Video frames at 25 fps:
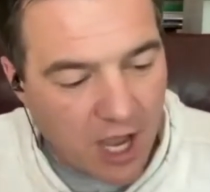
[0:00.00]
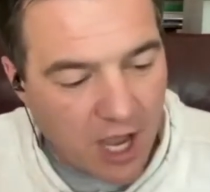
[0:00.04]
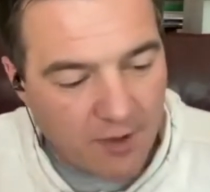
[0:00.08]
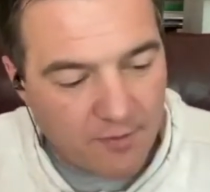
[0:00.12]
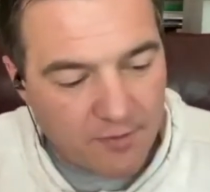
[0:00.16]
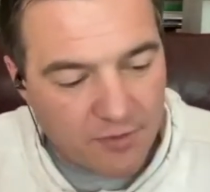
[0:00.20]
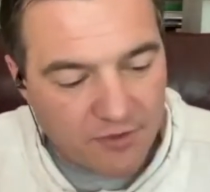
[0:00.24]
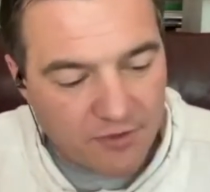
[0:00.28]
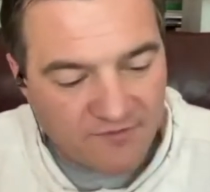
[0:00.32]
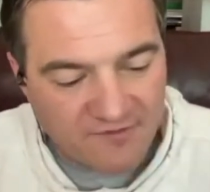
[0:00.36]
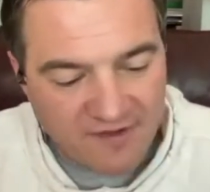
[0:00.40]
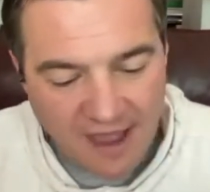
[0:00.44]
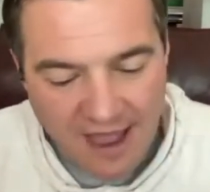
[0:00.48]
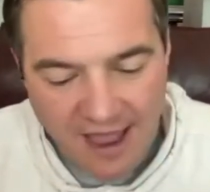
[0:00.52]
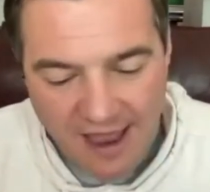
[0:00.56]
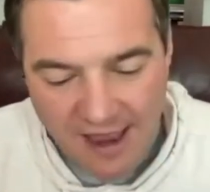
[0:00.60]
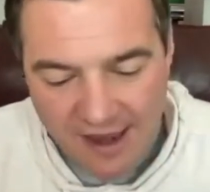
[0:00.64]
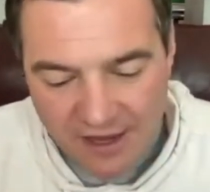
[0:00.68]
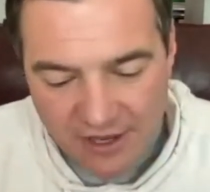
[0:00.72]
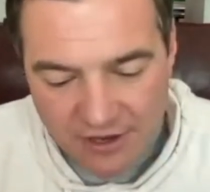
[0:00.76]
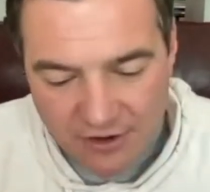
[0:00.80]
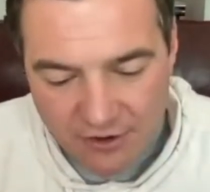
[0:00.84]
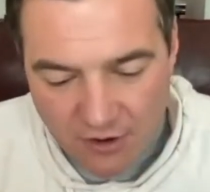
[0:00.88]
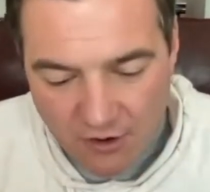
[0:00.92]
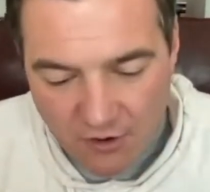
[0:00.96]
you've
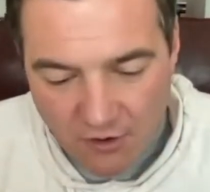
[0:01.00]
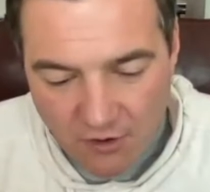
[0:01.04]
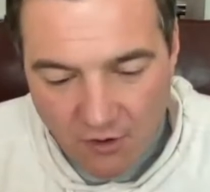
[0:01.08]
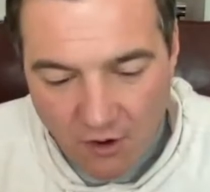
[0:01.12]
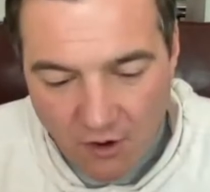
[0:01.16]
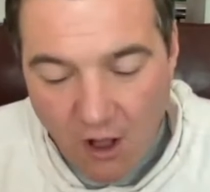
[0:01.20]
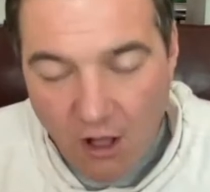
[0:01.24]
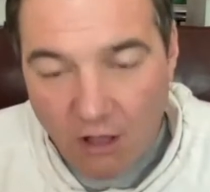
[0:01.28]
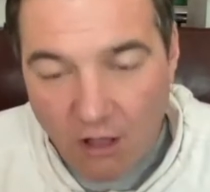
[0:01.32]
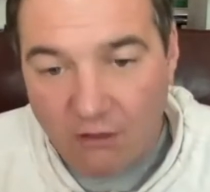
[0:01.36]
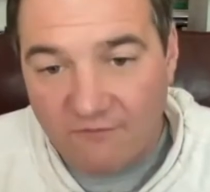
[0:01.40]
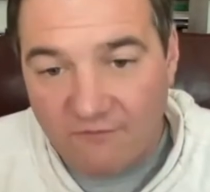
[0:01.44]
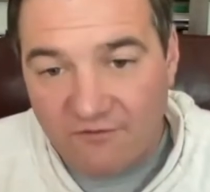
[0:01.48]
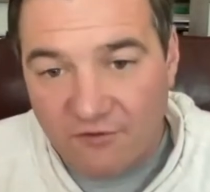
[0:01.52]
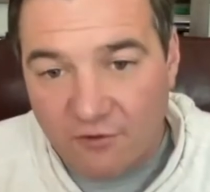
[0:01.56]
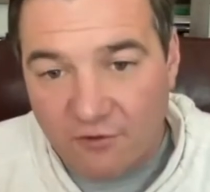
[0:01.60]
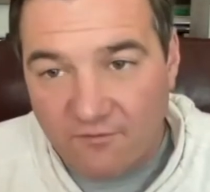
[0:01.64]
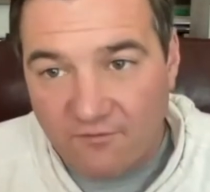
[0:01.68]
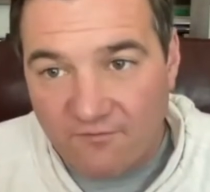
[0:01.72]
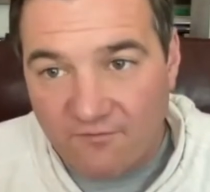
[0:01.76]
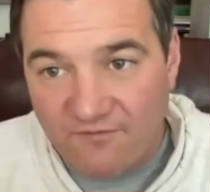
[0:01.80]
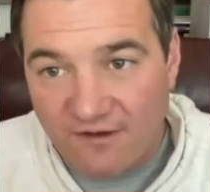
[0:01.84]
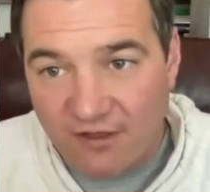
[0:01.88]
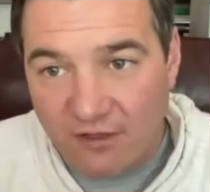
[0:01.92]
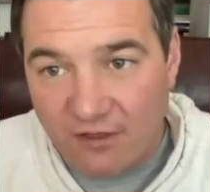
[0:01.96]
got, all of your
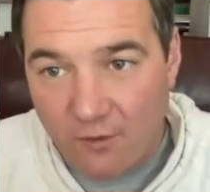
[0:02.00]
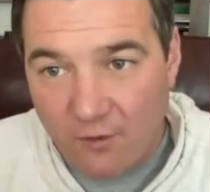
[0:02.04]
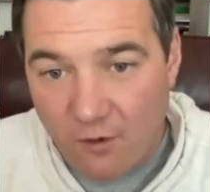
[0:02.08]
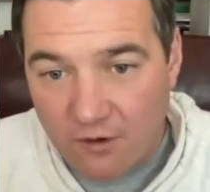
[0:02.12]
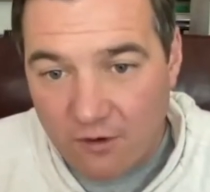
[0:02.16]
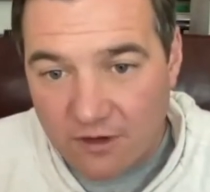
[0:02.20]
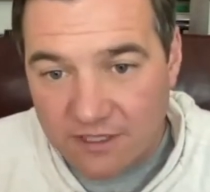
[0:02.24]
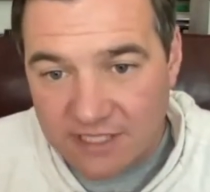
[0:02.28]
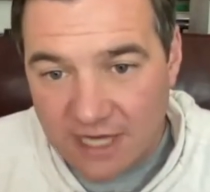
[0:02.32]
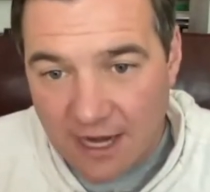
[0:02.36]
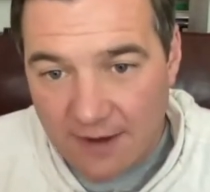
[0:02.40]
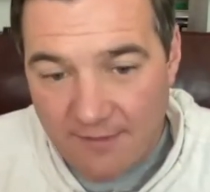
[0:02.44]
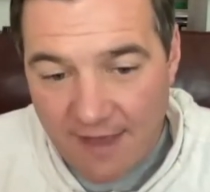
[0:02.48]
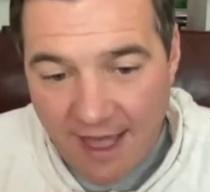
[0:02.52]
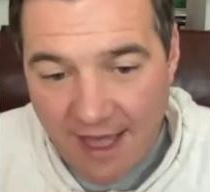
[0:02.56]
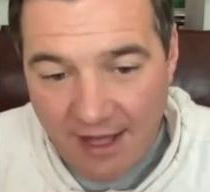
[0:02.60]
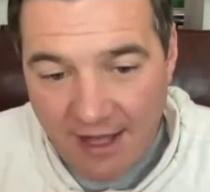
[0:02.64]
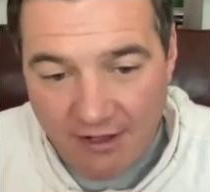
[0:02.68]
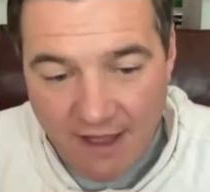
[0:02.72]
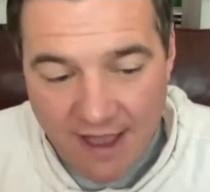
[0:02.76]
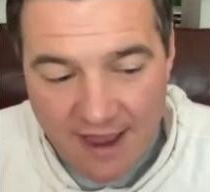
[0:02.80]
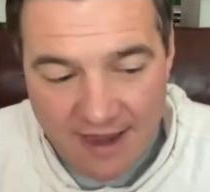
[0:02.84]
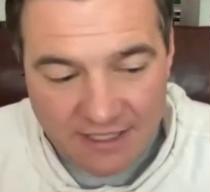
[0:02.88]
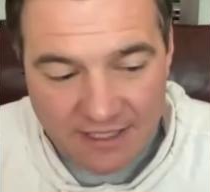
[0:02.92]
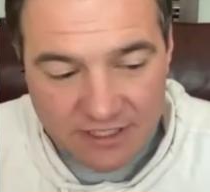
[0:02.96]
fellow wartime
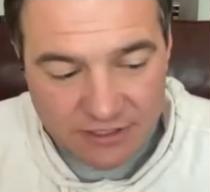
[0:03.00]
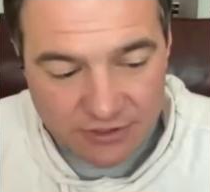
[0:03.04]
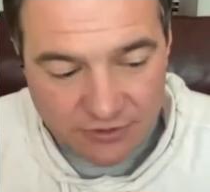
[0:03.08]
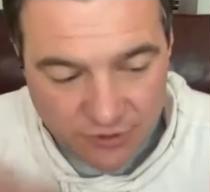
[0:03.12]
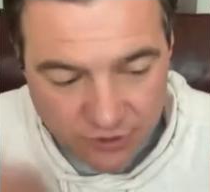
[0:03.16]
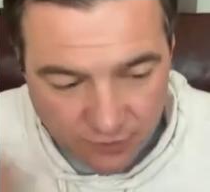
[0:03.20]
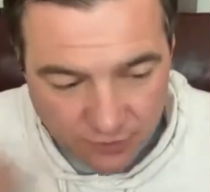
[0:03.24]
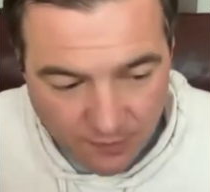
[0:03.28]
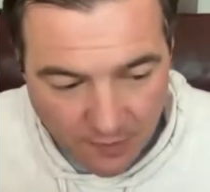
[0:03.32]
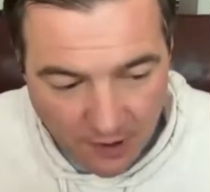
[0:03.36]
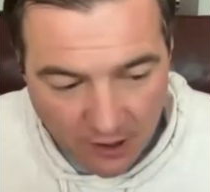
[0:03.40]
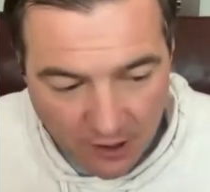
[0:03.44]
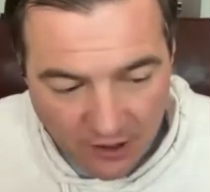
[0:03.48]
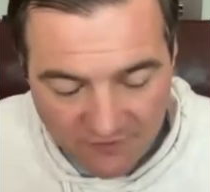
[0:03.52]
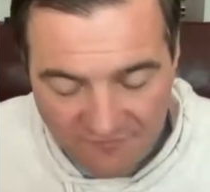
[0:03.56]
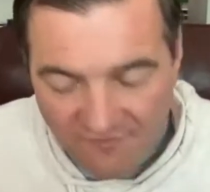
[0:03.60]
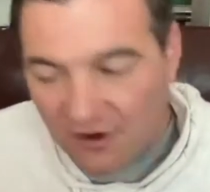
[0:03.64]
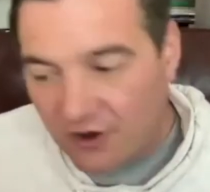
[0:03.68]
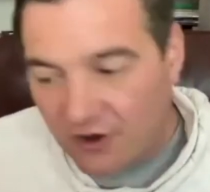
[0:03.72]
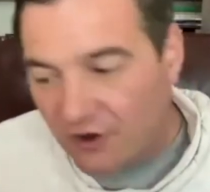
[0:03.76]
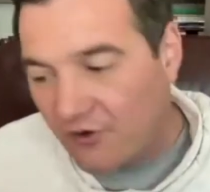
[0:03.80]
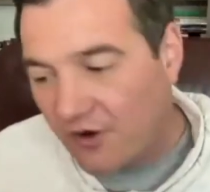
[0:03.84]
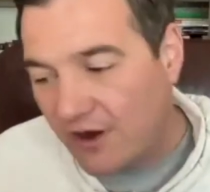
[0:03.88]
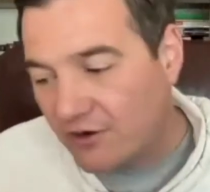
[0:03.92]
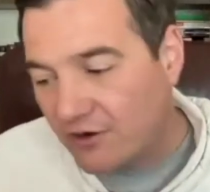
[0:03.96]
allies, you're part of our
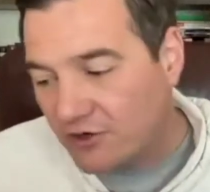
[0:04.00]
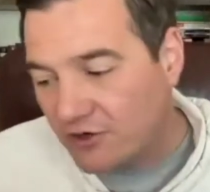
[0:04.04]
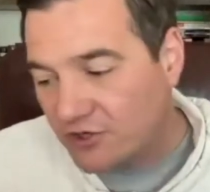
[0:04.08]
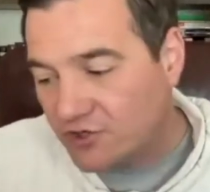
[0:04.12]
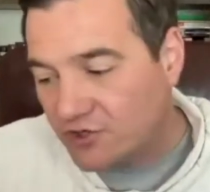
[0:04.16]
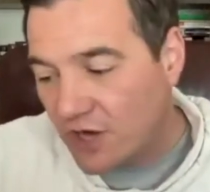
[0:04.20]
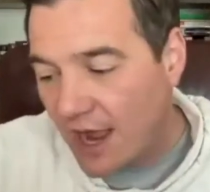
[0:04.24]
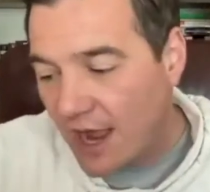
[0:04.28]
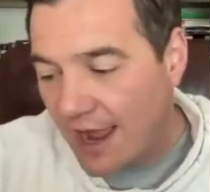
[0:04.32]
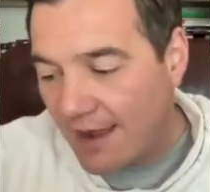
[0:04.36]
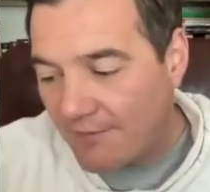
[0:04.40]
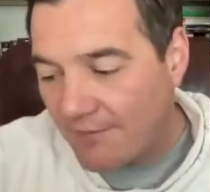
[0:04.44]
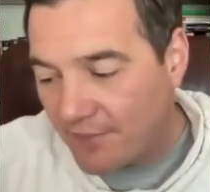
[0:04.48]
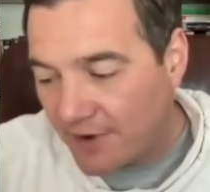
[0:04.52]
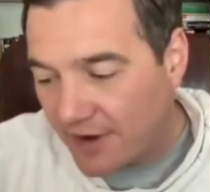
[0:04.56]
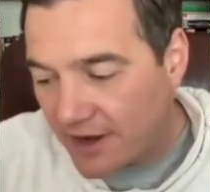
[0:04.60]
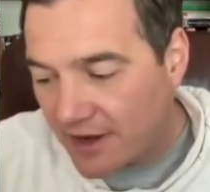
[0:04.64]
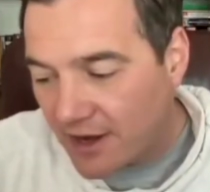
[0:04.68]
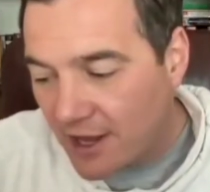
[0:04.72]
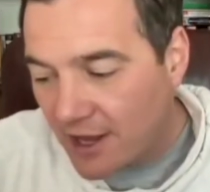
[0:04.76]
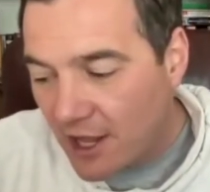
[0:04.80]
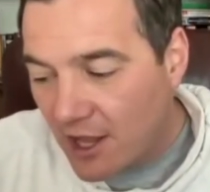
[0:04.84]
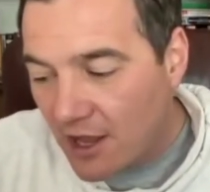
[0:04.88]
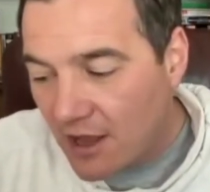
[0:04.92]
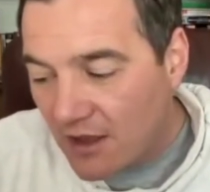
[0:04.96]
greater tribe. But
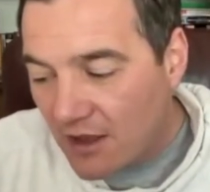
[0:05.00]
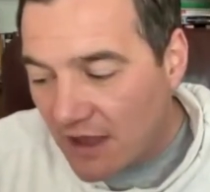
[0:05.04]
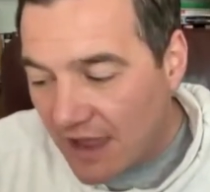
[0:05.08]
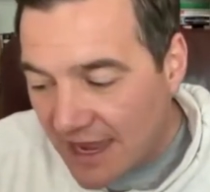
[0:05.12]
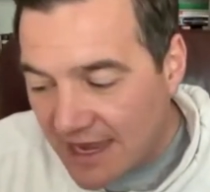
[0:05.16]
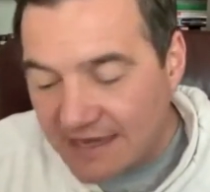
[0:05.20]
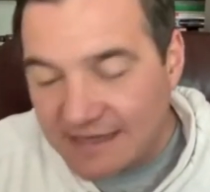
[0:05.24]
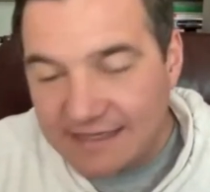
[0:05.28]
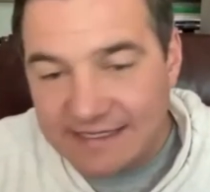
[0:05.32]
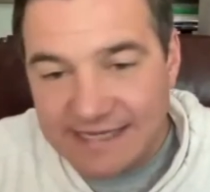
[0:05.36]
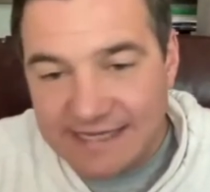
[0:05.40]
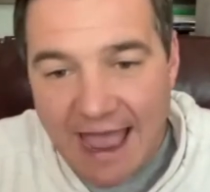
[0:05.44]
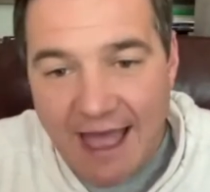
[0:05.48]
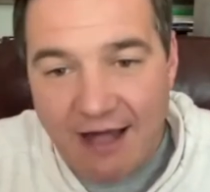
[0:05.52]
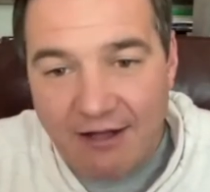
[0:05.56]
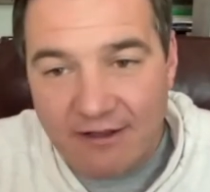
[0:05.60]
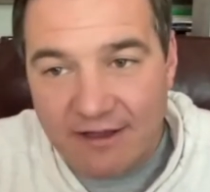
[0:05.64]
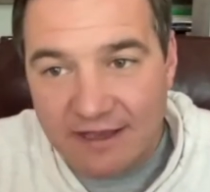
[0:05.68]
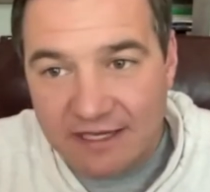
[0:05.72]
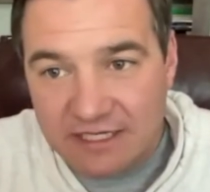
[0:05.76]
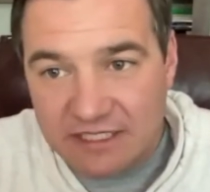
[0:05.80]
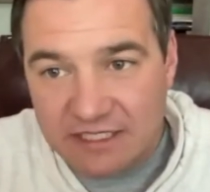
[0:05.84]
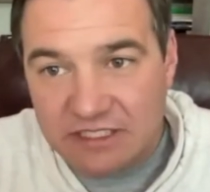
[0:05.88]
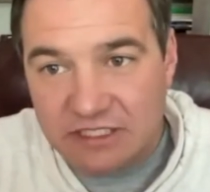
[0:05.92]
in Dallas,